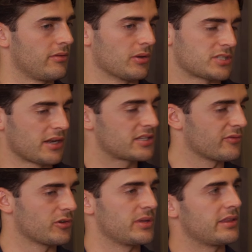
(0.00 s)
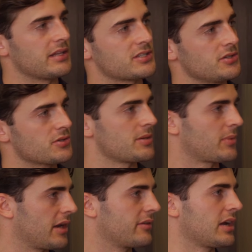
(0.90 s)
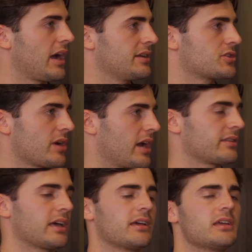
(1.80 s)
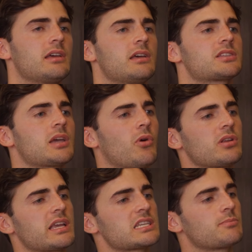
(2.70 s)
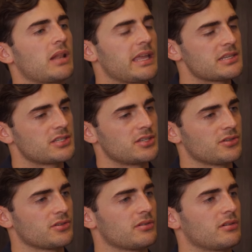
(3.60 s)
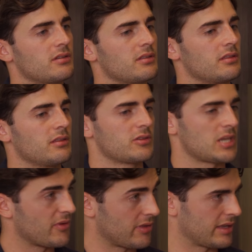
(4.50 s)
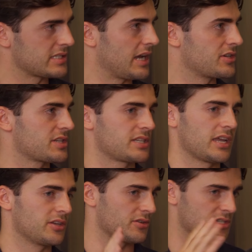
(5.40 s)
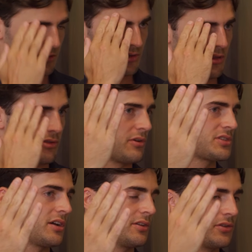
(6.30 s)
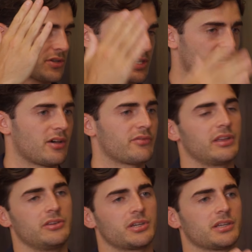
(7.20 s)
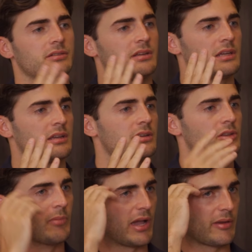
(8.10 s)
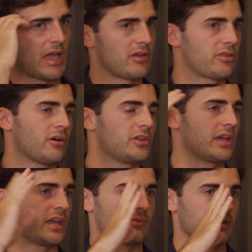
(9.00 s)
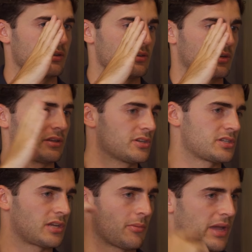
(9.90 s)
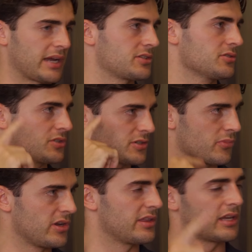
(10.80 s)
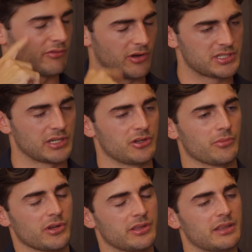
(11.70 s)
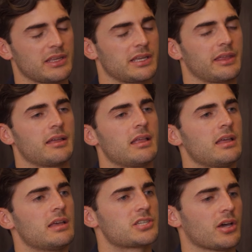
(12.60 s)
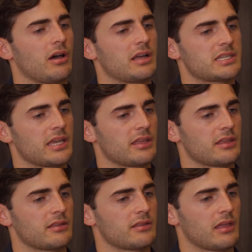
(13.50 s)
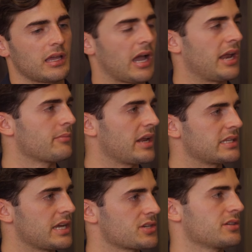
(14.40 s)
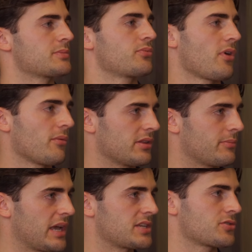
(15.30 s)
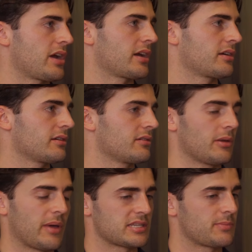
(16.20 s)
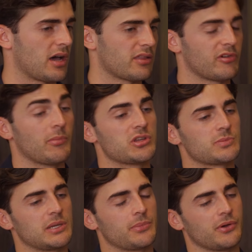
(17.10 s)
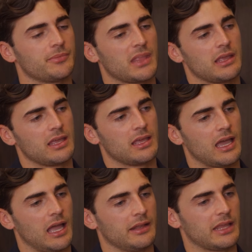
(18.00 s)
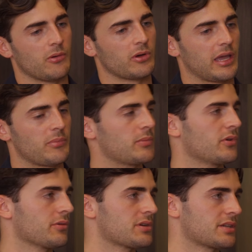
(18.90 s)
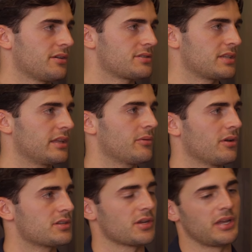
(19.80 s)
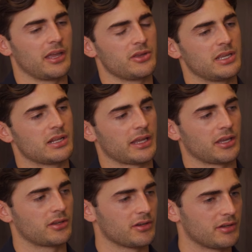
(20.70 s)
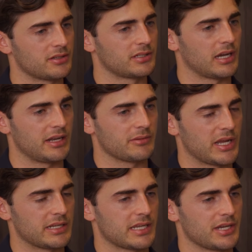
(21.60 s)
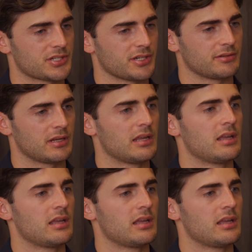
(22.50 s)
the alternative would be then to use some kind of guided track that somewhat explains to you some of the things that I just said. The thoughts aren't yourself, and you might have a thought in your head, but you can just come back to just breathing and focusing on your breathing and things like that. So I'd say a guided meditation is probably the best track, the best path for most people, and that will get people the results that they want. So you need like a good guided meditation.